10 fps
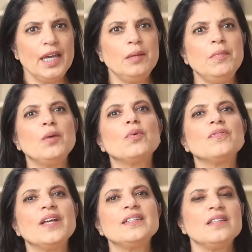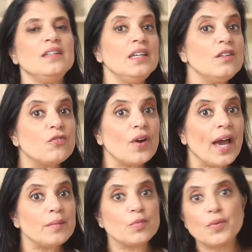It may reflect a need for
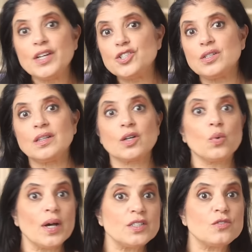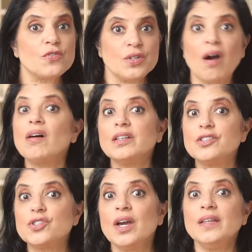admiration and the quest for
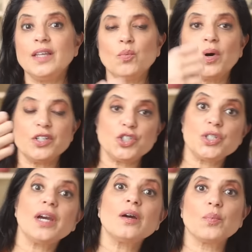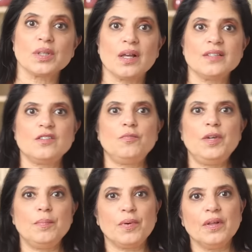knowledge they want to share with lots of
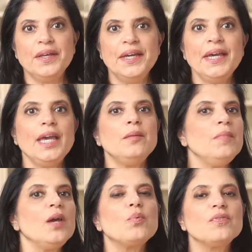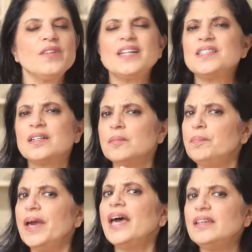people. It may reflect a
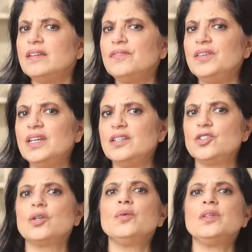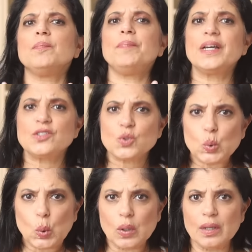competitive need to go to the best
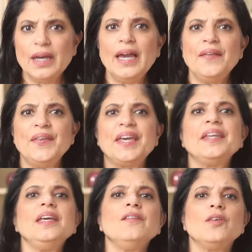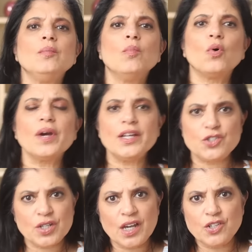school and they get even more
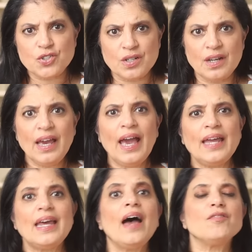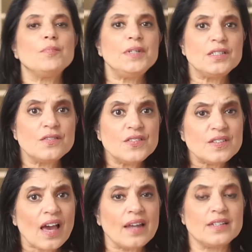education and have a piece of
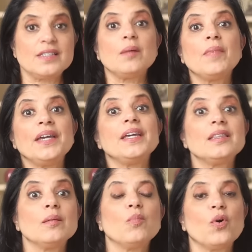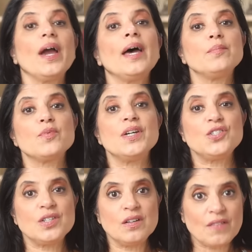status that might get them more
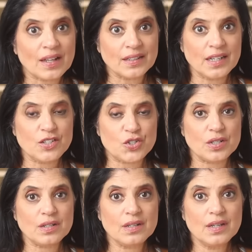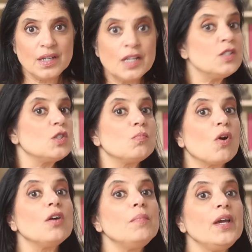admiration and validation.
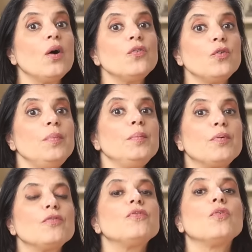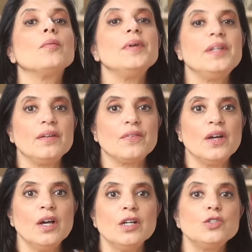Smart may also be performative,
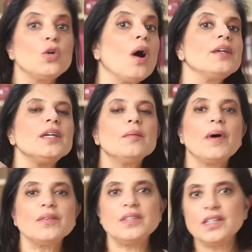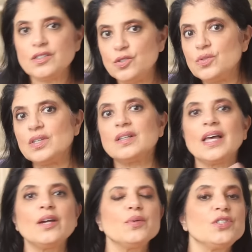talking about things using
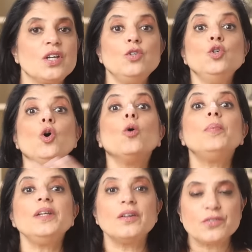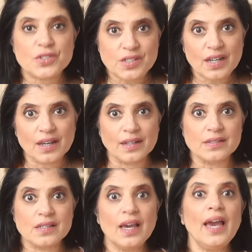language that nobody
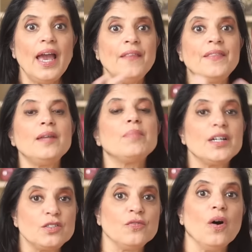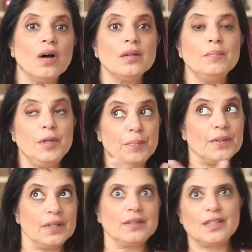understands, and then by default, people
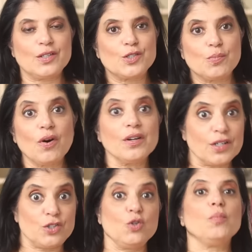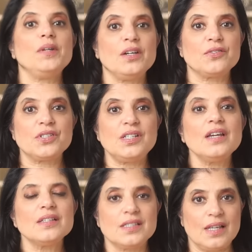think that they're smart because nobody
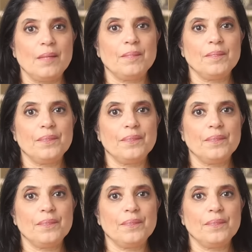understands them.